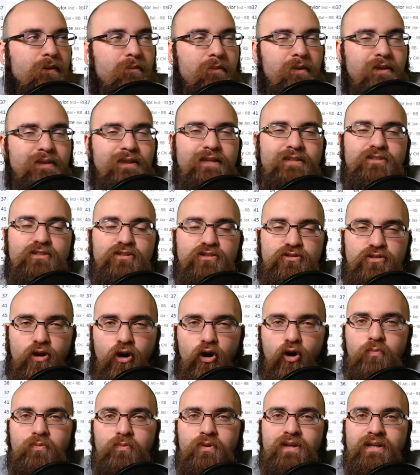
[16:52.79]
Let's just
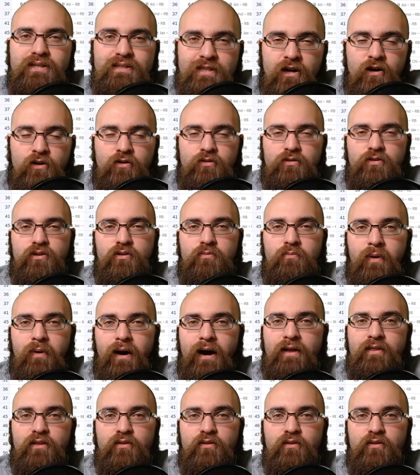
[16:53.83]
hope that he's healthy by